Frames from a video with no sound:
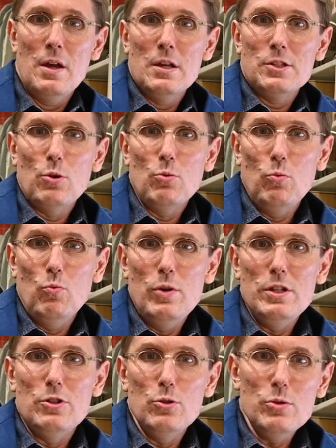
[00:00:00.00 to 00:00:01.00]
So
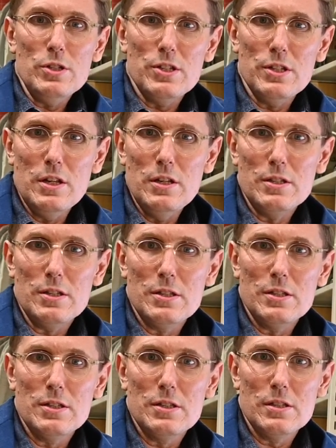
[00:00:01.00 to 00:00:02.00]
we do see
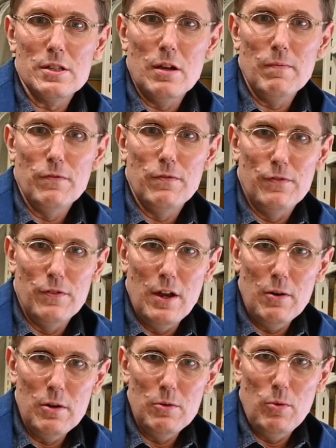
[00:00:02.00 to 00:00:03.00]
some
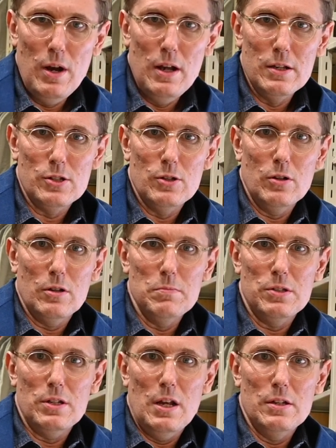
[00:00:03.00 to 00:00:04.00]
very rare
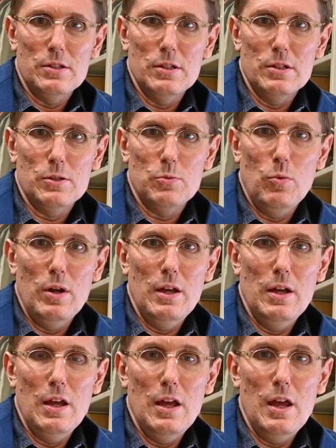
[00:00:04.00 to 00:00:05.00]
circumstances
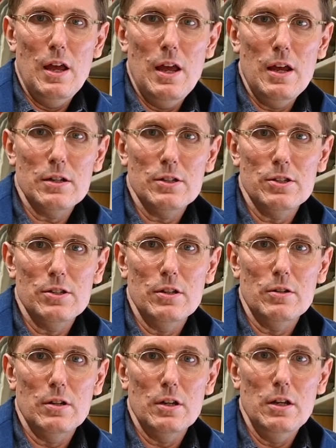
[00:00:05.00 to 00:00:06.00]
where
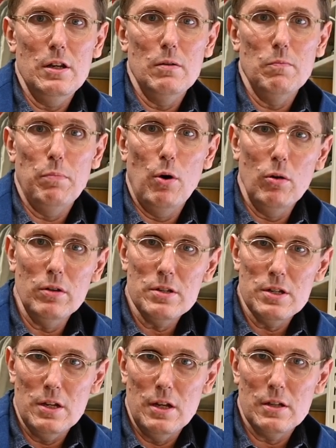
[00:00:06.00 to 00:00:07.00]
exit in
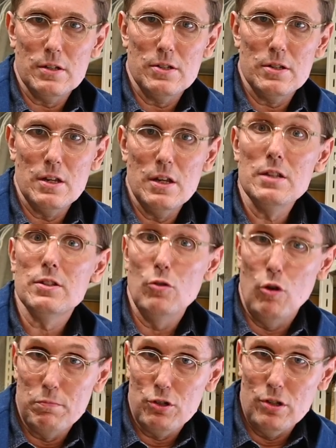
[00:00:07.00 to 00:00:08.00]
politics is an
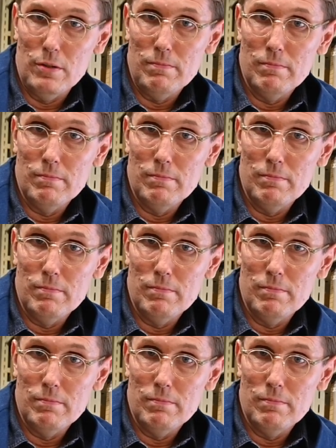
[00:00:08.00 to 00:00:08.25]
option.